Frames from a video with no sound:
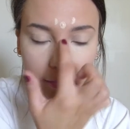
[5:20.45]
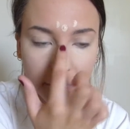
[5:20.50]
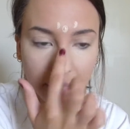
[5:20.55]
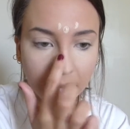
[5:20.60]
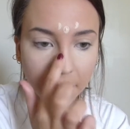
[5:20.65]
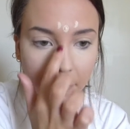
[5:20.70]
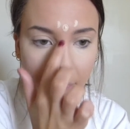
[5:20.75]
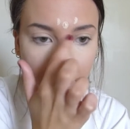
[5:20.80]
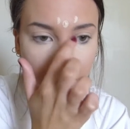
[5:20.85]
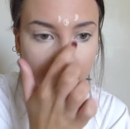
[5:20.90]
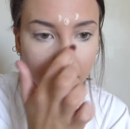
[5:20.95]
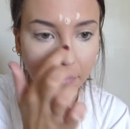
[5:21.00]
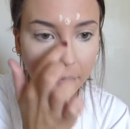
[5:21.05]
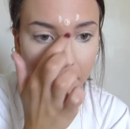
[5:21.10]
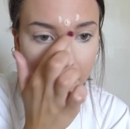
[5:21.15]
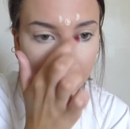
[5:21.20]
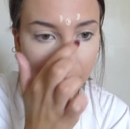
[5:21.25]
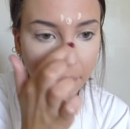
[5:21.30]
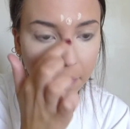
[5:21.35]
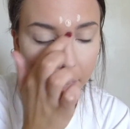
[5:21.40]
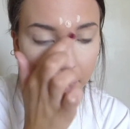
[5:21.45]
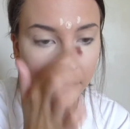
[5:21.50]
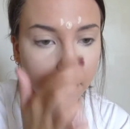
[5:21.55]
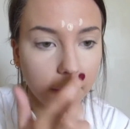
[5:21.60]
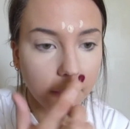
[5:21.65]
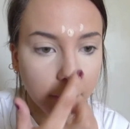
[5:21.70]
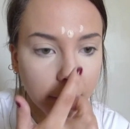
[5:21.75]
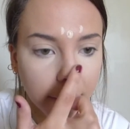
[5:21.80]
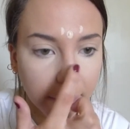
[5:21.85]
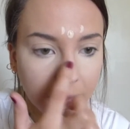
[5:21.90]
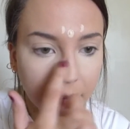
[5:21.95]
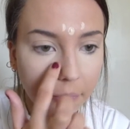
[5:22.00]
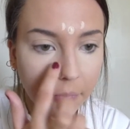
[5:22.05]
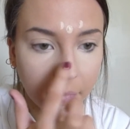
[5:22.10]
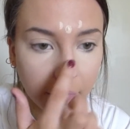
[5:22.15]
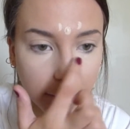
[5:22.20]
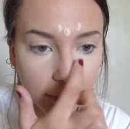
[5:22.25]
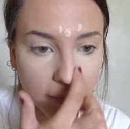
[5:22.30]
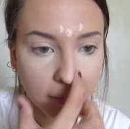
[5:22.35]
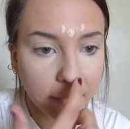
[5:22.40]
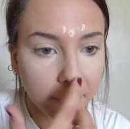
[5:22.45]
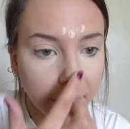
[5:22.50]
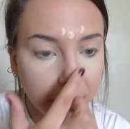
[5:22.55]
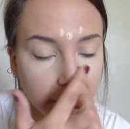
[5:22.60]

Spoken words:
I've been trying to tone it down, but I do